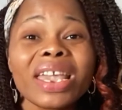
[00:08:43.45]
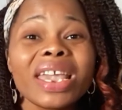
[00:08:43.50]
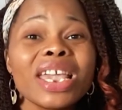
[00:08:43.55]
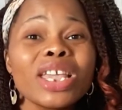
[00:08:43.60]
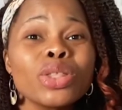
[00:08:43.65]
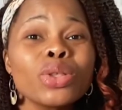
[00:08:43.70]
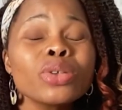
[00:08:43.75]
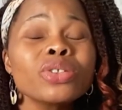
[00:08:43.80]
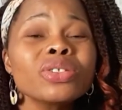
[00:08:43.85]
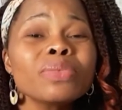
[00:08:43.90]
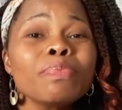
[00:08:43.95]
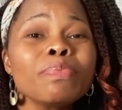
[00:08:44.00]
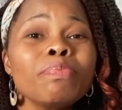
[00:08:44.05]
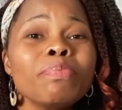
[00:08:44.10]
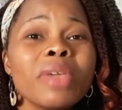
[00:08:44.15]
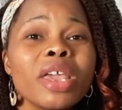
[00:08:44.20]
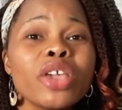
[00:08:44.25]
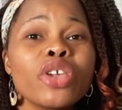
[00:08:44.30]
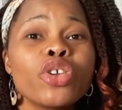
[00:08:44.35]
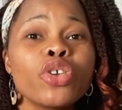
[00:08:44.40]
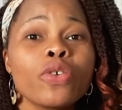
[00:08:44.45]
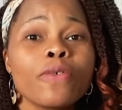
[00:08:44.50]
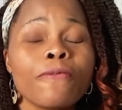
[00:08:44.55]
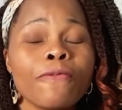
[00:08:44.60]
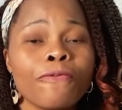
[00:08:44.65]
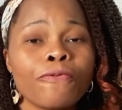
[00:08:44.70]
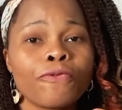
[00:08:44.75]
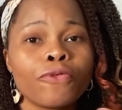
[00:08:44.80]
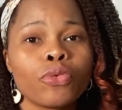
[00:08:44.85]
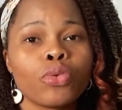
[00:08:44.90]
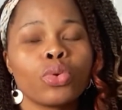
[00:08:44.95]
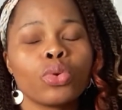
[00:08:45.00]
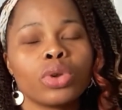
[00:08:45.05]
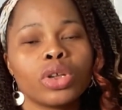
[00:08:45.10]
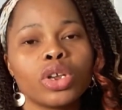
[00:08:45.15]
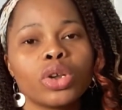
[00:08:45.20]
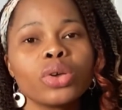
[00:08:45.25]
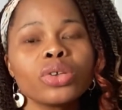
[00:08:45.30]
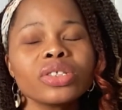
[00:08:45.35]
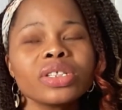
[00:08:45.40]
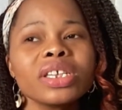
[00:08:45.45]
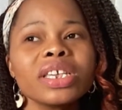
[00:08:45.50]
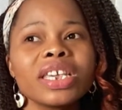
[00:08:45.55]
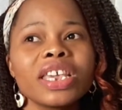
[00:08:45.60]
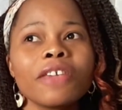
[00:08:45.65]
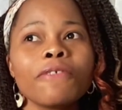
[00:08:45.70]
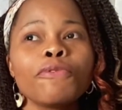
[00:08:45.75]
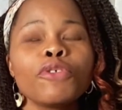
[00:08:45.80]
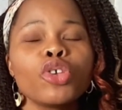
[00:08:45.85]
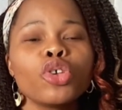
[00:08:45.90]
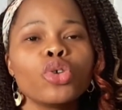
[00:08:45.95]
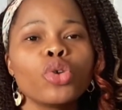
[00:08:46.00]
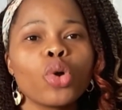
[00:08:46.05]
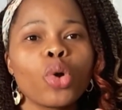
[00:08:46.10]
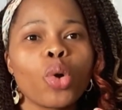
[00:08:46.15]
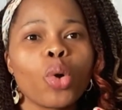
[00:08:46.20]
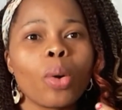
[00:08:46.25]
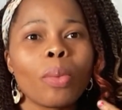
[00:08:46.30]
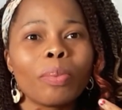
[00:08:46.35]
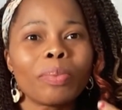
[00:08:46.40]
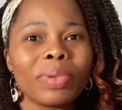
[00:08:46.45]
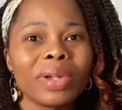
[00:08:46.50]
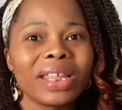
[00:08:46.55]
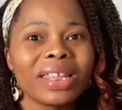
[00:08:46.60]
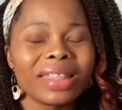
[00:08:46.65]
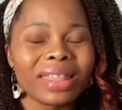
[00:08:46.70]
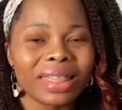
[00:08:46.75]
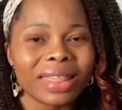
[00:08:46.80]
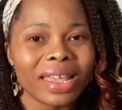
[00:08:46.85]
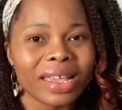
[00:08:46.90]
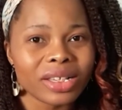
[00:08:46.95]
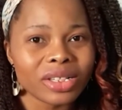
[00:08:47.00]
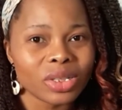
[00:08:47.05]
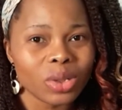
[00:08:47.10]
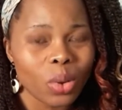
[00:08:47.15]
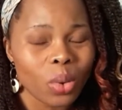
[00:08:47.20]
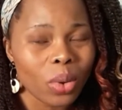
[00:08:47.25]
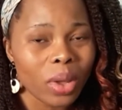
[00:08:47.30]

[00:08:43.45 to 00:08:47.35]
It doesn't make you full. It doesn't give you your completeness,